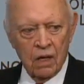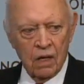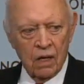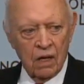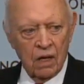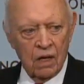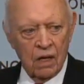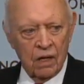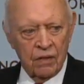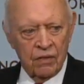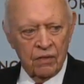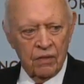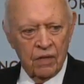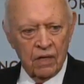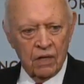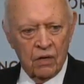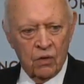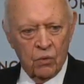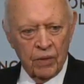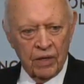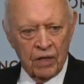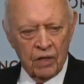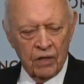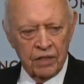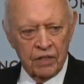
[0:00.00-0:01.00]
Uh, they
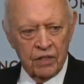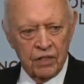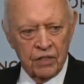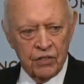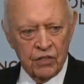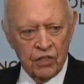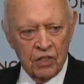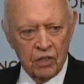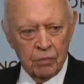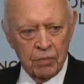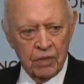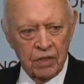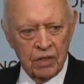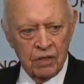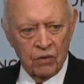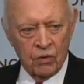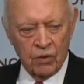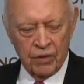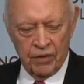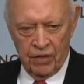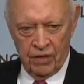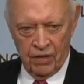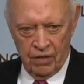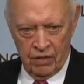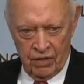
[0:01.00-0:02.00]
quickly determined,
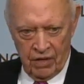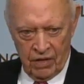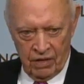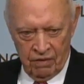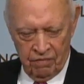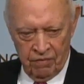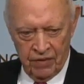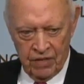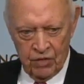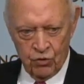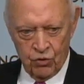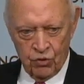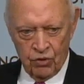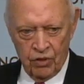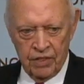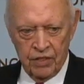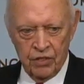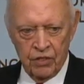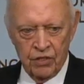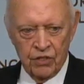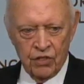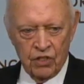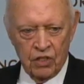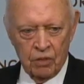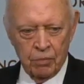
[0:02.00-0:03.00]
or th- they eventually
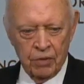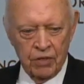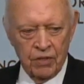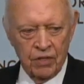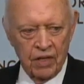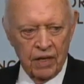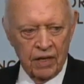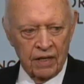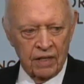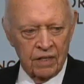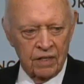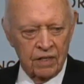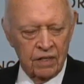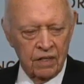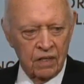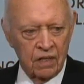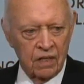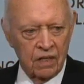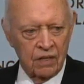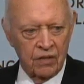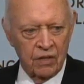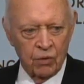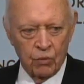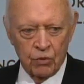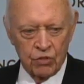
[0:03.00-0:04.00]
determined, that
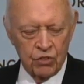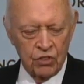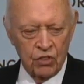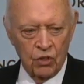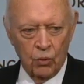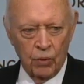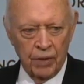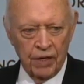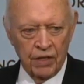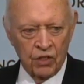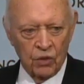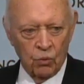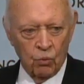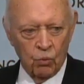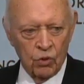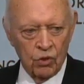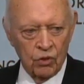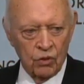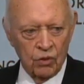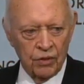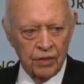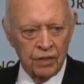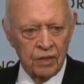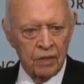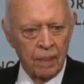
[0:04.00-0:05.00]
uh, there was no way in the
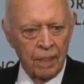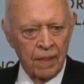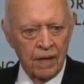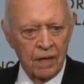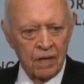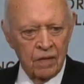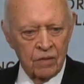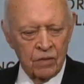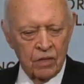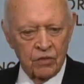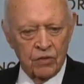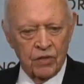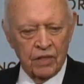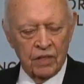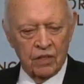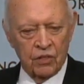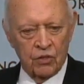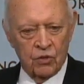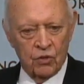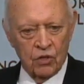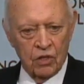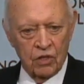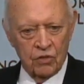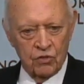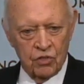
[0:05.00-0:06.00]
world that they
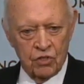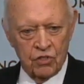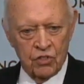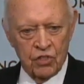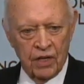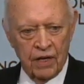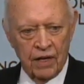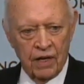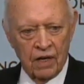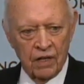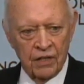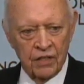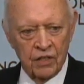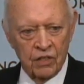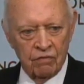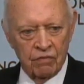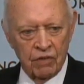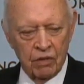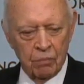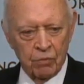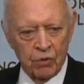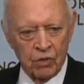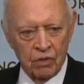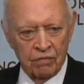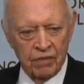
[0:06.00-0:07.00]
could cross the channel in
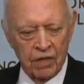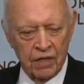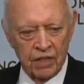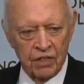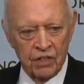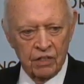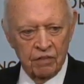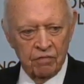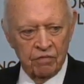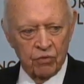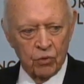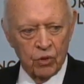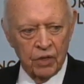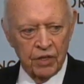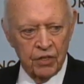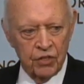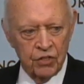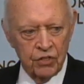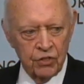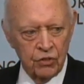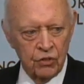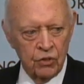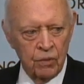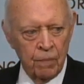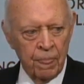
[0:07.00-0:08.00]
November of
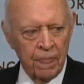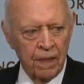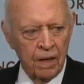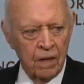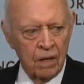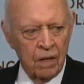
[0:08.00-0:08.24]
1942.